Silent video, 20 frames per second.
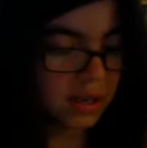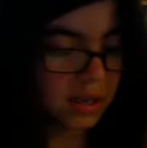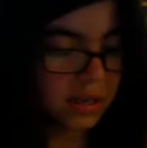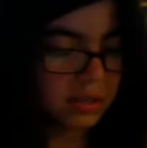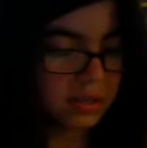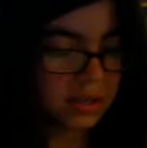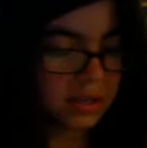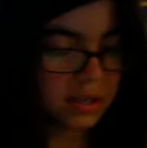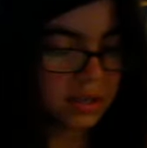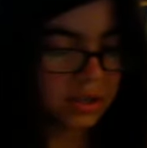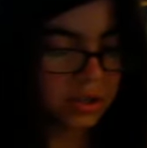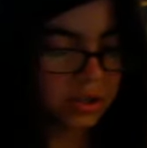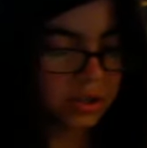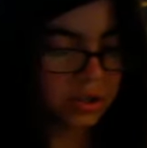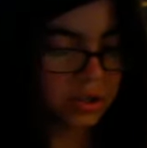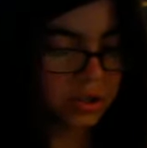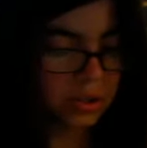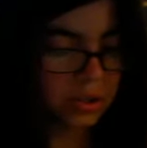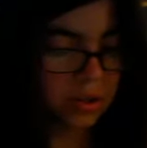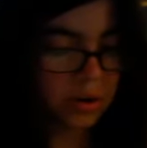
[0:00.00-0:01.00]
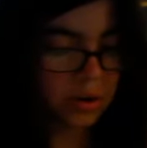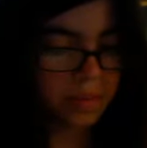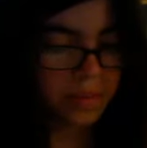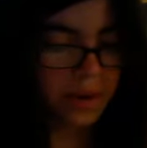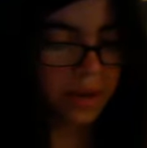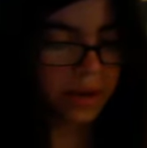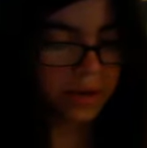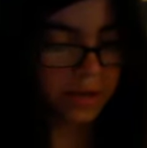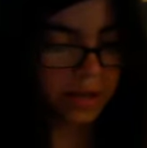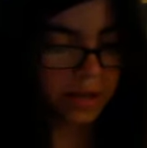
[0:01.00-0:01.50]
Didn't you know
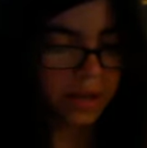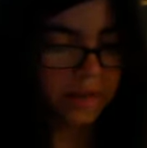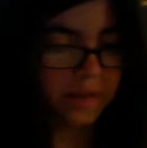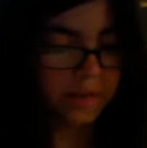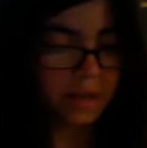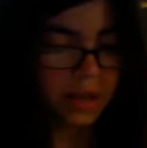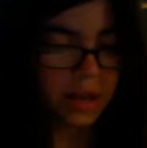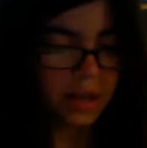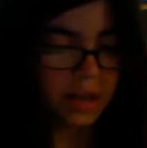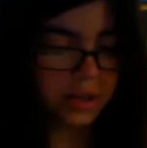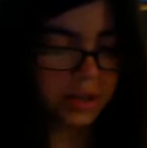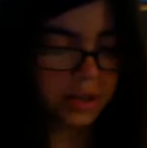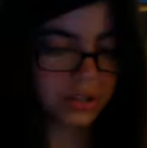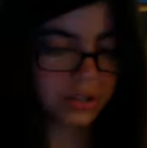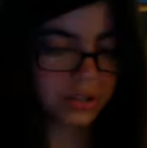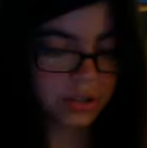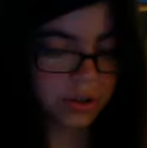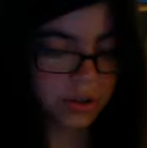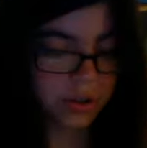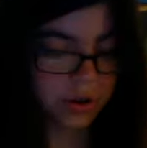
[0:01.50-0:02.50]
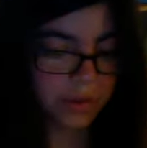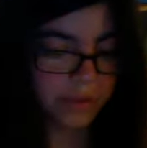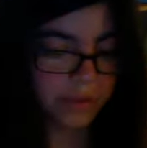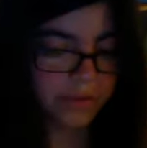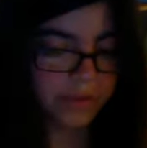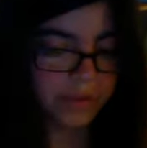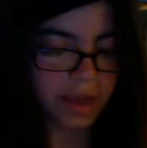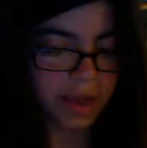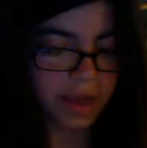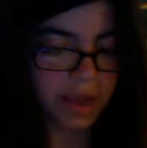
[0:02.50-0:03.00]
about it? Years ago,
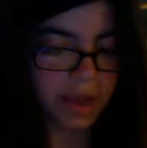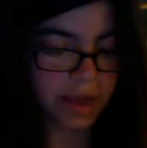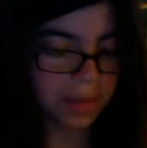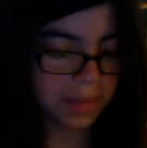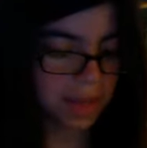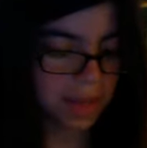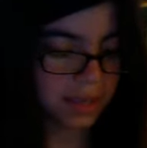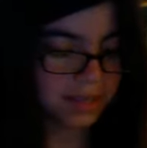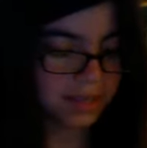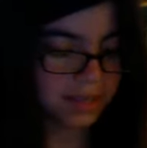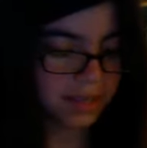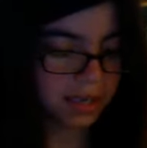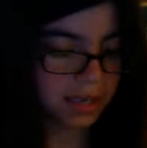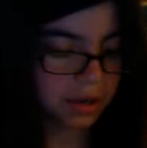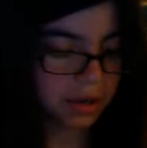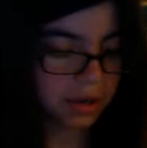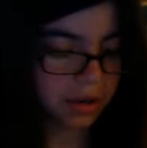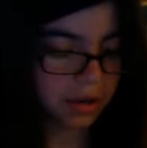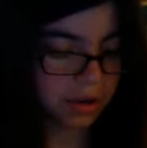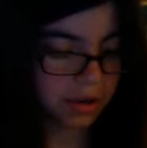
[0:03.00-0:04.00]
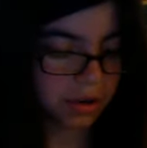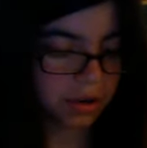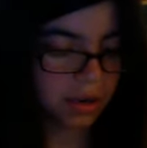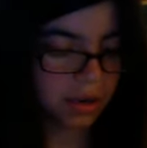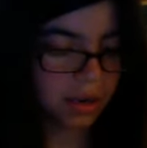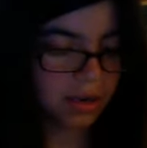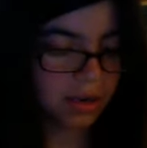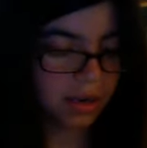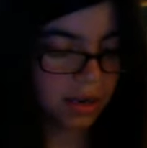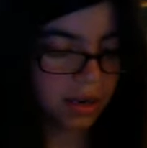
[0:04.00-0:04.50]
a Mexican girl
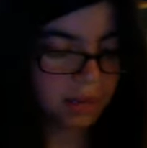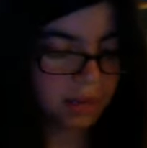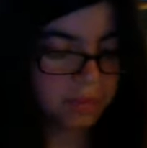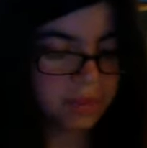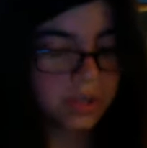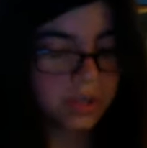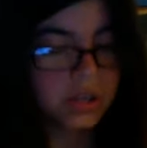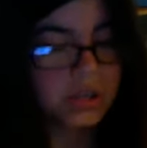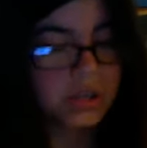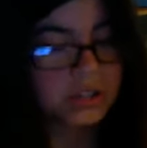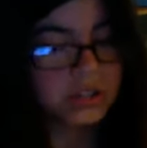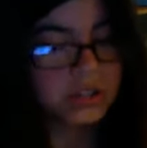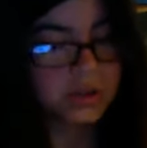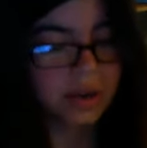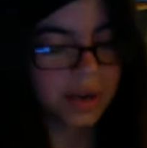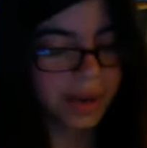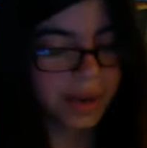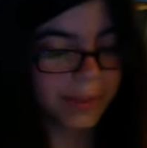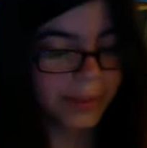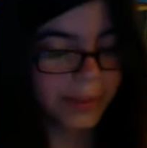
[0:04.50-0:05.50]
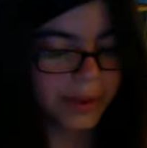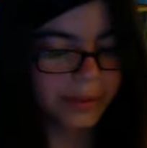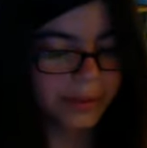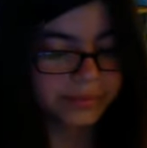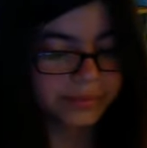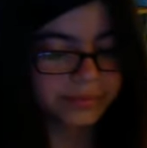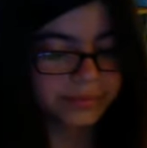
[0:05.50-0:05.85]
named Zulema